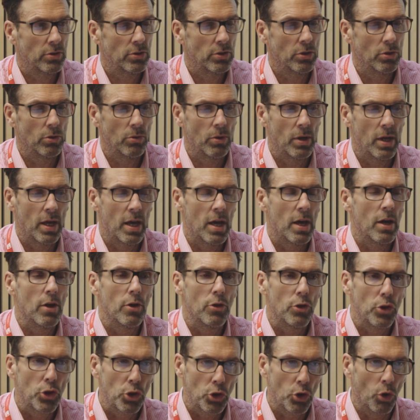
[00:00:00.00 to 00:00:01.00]
So
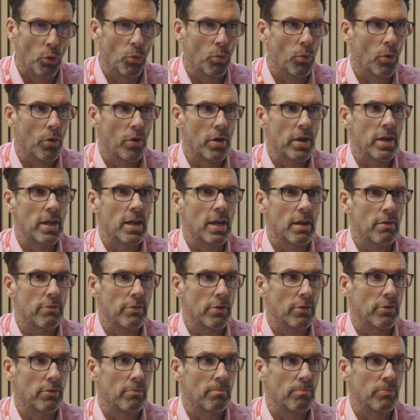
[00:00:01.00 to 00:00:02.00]
don't worry
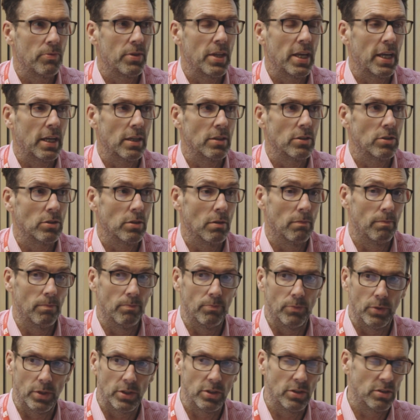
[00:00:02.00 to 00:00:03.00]
if you're taking
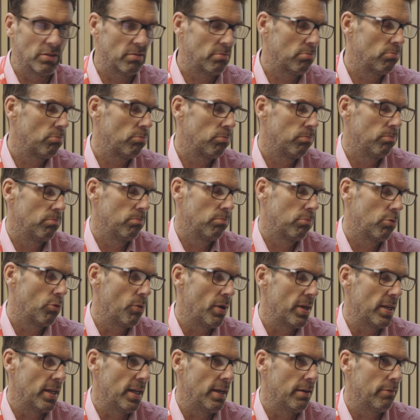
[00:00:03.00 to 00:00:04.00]
something which is
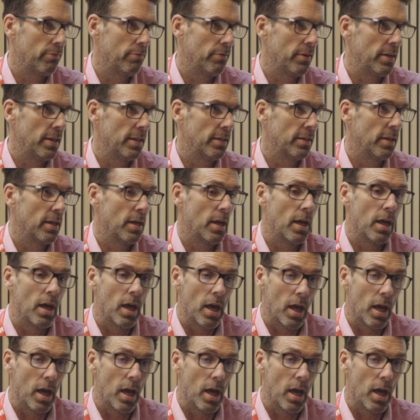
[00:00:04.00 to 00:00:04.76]
quite left field.